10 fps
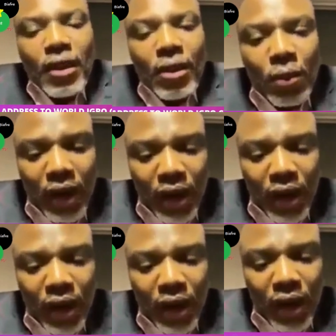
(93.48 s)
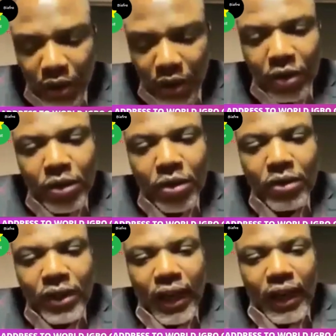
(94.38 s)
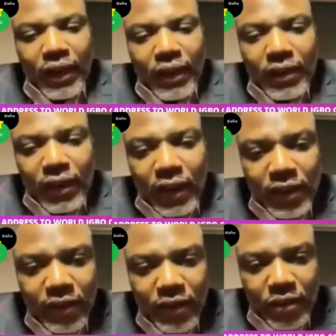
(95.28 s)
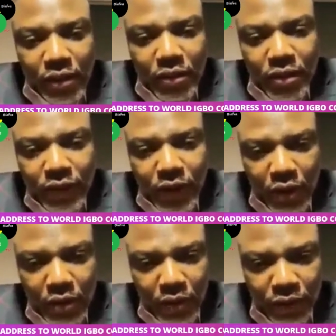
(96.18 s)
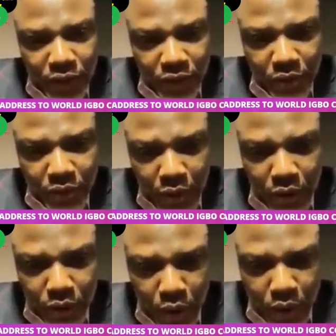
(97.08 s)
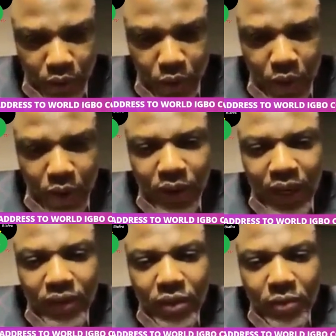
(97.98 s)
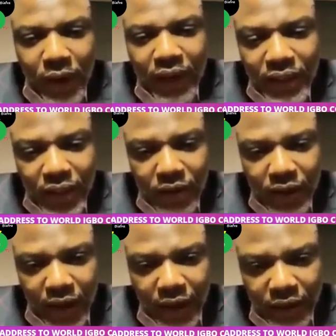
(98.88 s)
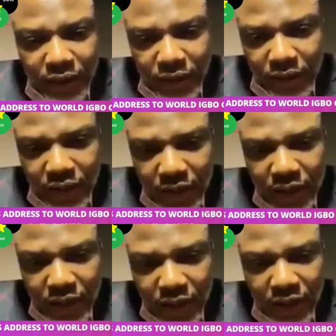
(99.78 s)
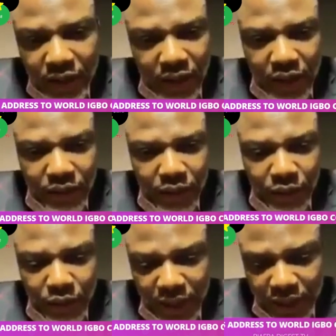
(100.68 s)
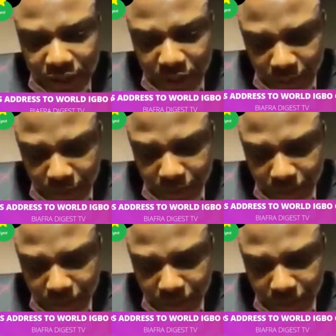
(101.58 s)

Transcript: We are remembering those who died as a result of the unofficial Third World War that took place in our land nearly 54 years ago.